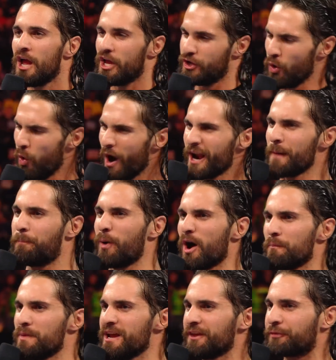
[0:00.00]
You wanna
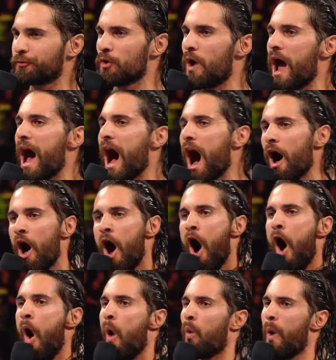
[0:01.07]
put me through hell?
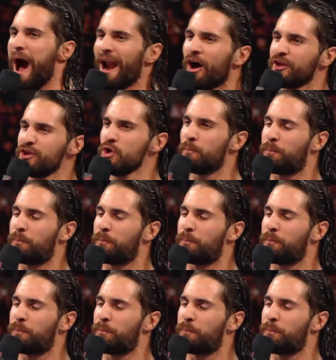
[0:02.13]
Why don't you